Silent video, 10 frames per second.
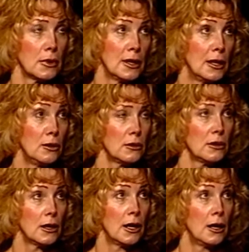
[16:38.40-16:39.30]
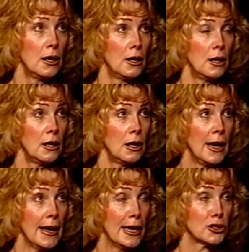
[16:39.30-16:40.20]
Well, uh,
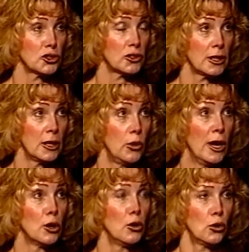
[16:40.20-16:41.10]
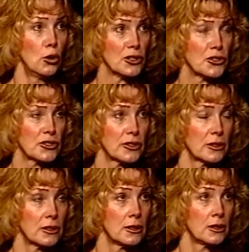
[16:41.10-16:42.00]
I actually went hoarse.
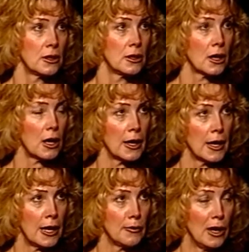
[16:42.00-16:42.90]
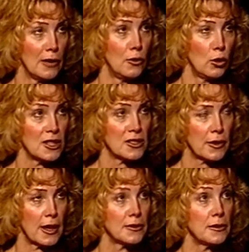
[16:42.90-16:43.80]
I had my
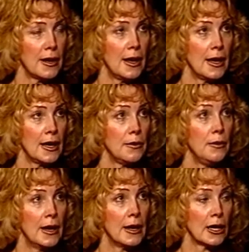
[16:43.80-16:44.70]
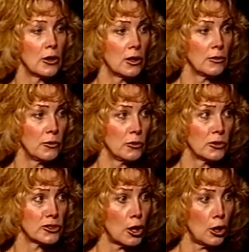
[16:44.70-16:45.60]
voice that day, and then I
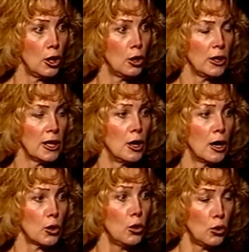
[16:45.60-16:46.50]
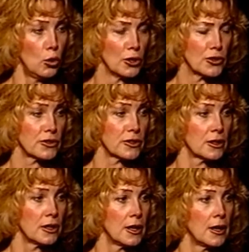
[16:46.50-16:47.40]
slowly got hoarse.
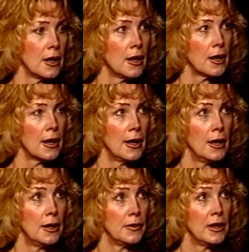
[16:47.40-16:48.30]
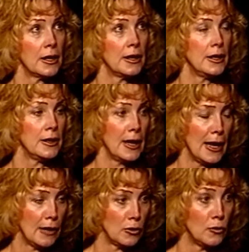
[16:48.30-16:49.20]
And then I didn't
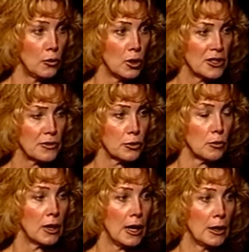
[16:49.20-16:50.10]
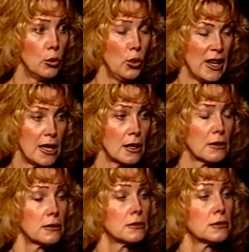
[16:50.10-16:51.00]
have a voice for about a week.